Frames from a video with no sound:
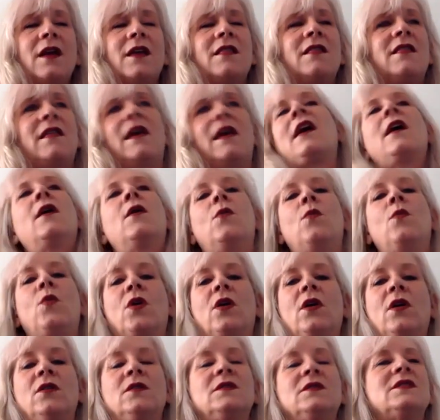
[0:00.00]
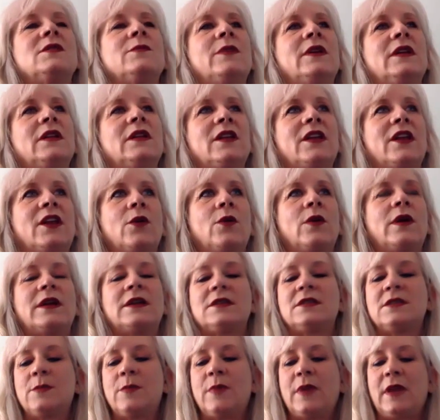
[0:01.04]
that we're ultimately
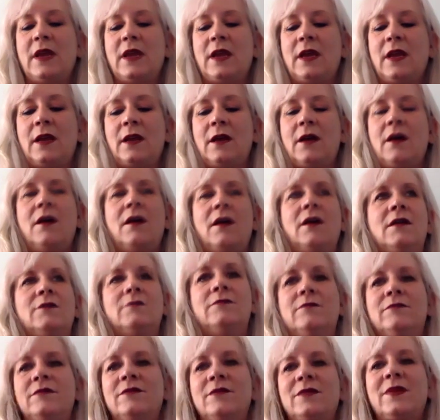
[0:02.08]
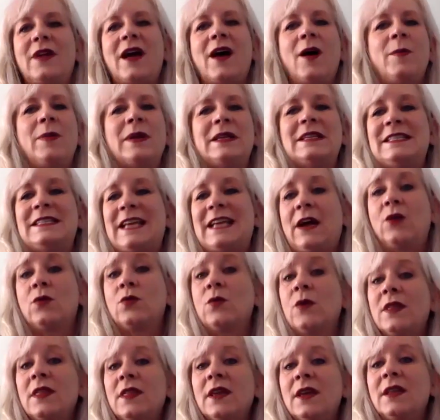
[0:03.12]
going to be up and down
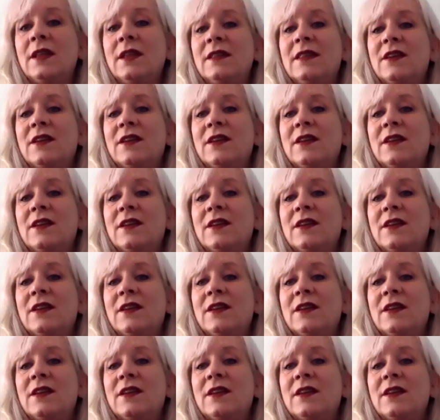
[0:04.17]
with it.